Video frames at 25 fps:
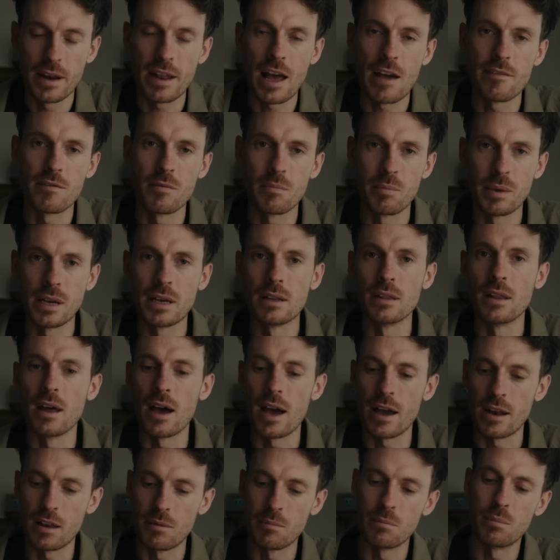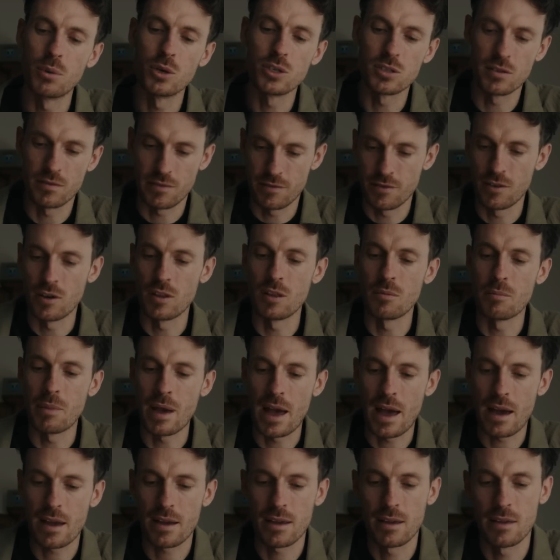to have a bigger light and push it further
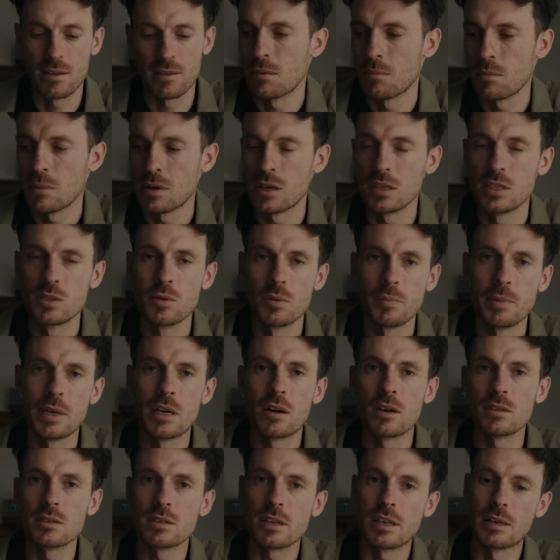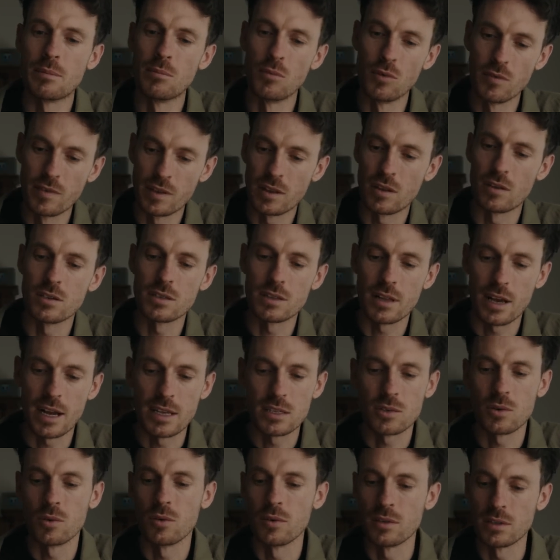back, because you would be constantly moving those
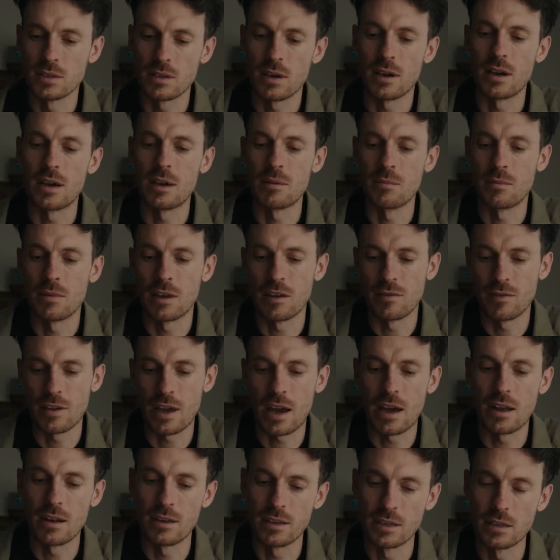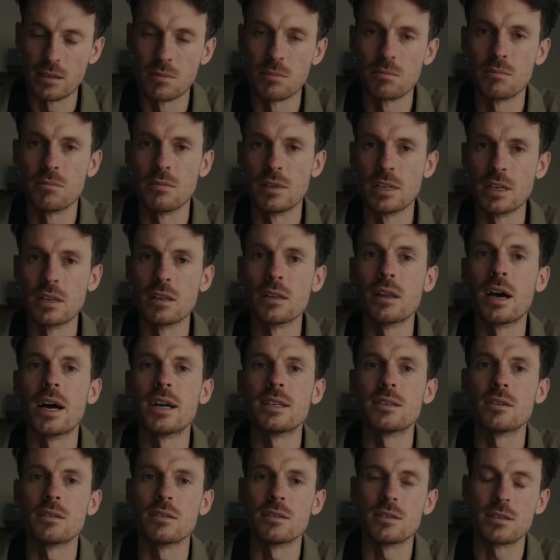lights all the time if you had little
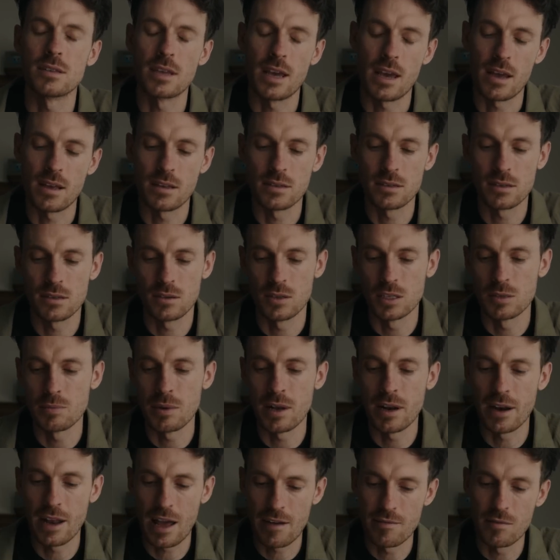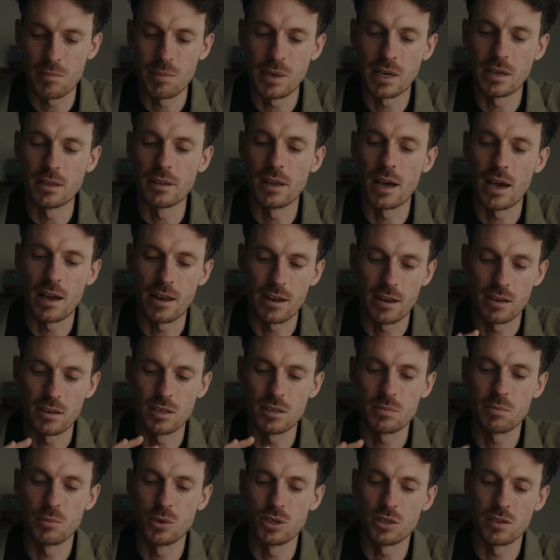lights on stands. So it's better to have a bigger light and
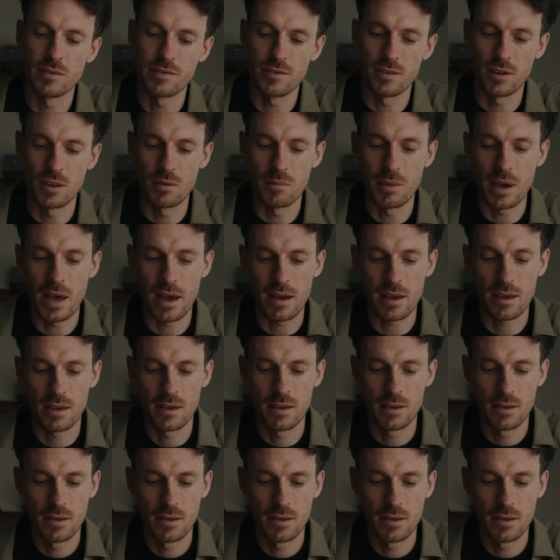just push it further back.